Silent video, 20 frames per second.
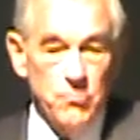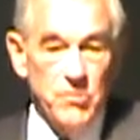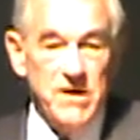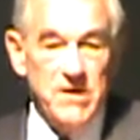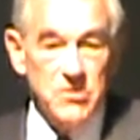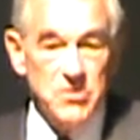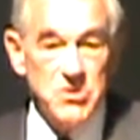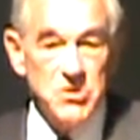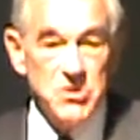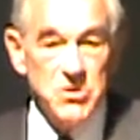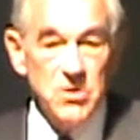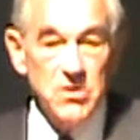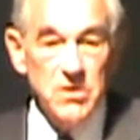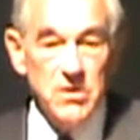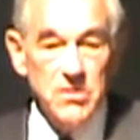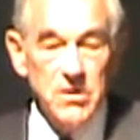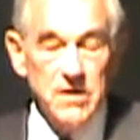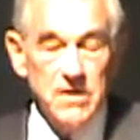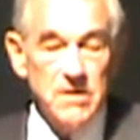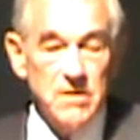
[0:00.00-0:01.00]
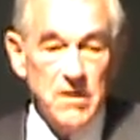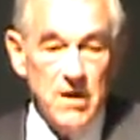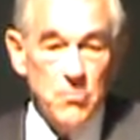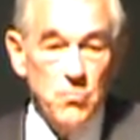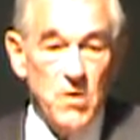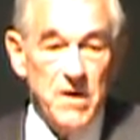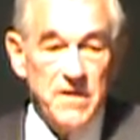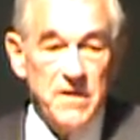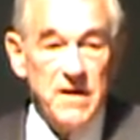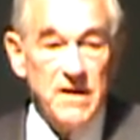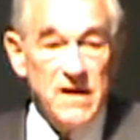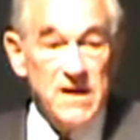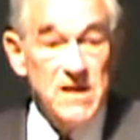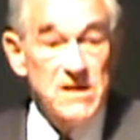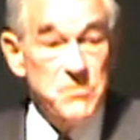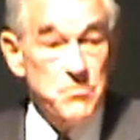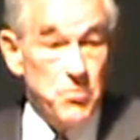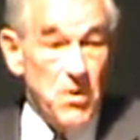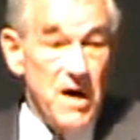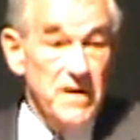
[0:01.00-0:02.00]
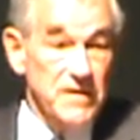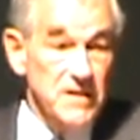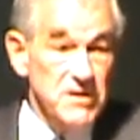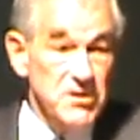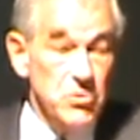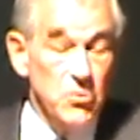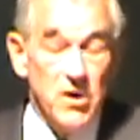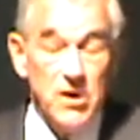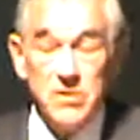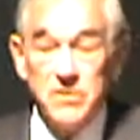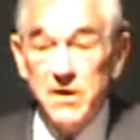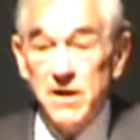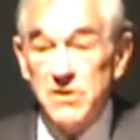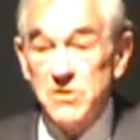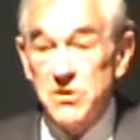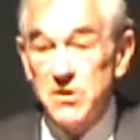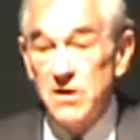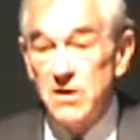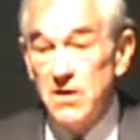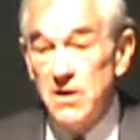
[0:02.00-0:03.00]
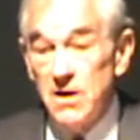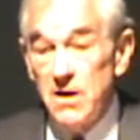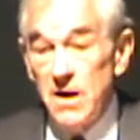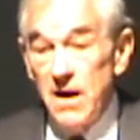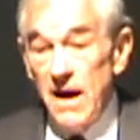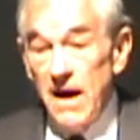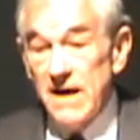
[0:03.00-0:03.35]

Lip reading: We could start, and one thing that has brought this to our attention